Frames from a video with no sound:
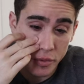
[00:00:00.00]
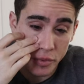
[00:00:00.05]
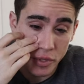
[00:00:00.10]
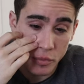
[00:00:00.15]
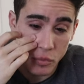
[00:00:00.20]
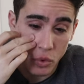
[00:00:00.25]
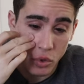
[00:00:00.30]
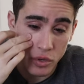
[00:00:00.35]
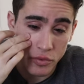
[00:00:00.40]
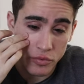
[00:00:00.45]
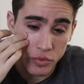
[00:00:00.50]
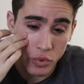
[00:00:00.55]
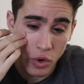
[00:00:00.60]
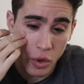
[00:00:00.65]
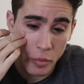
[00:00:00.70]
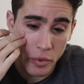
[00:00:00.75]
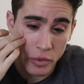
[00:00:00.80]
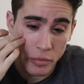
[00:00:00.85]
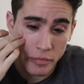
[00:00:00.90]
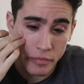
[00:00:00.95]
it to be more
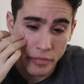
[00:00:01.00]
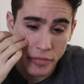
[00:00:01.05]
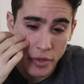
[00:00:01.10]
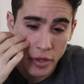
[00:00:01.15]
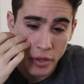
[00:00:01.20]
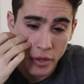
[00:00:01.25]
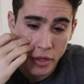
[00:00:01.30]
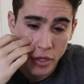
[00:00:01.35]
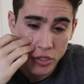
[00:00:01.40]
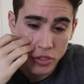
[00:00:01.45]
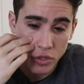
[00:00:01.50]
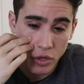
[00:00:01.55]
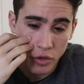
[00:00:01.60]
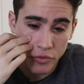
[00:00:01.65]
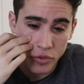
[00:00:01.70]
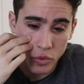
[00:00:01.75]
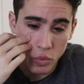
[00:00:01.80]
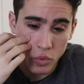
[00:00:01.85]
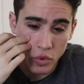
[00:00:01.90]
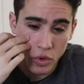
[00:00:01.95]
informal. So
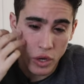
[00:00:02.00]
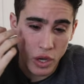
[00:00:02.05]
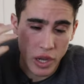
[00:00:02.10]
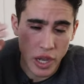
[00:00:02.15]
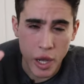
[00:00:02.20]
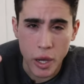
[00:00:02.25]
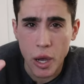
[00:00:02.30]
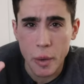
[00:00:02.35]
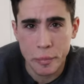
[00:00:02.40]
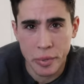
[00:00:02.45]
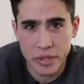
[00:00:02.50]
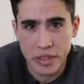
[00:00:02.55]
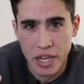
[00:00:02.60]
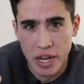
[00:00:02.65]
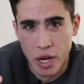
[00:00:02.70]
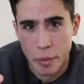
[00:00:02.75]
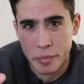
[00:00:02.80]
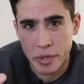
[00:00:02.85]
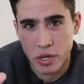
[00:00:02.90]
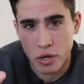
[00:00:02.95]
if you, uh, I'll, I'll, put
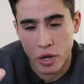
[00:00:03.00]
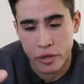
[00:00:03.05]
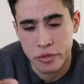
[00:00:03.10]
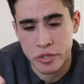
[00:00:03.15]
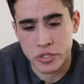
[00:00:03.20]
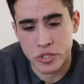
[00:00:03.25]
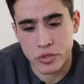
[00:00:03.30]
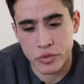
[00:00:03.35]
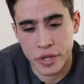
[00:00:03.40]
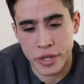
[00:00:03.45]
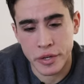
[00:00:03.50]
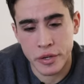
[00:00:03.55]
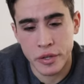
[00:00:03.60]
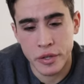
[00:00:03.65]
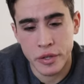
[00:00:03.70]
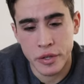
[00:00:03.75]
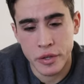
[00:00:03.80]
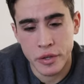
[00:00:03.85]
that up here on the screen.